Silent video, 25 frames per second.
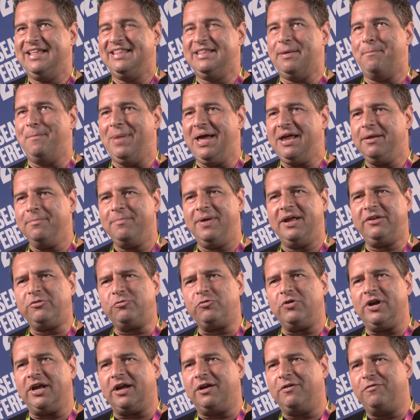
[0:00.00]
the main
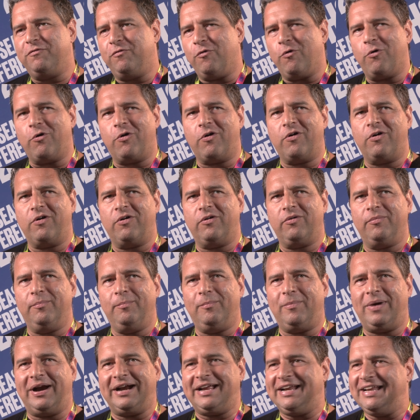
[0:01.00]
metric for
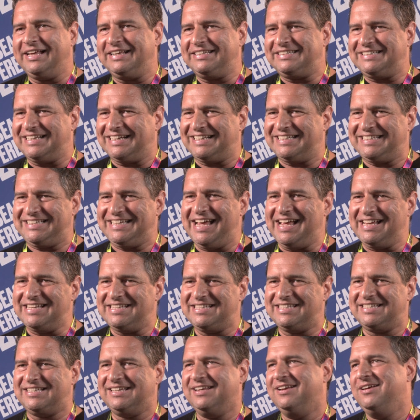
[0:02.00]
marketing
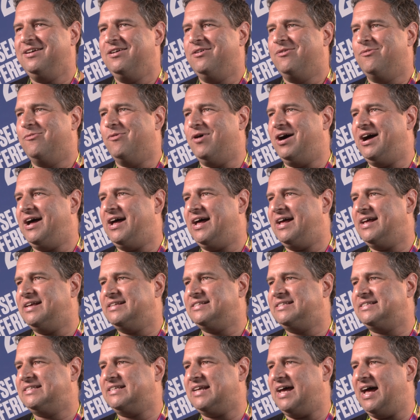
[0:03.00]
success was